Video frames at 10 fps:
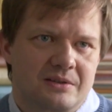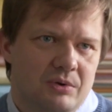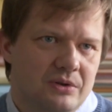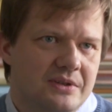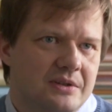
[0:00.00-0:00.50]

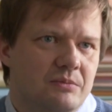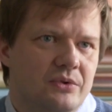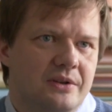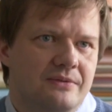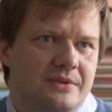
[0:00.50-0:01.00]
policy
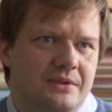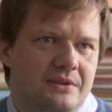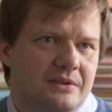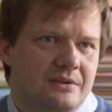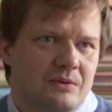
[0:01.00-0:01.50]
briefs,
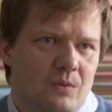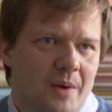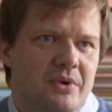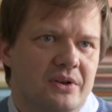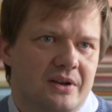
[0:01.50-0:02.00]

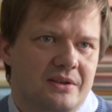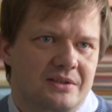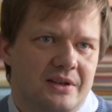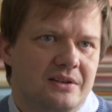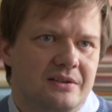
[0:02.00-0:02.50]

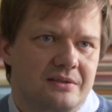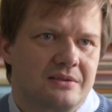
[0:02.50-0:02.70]
webinars, and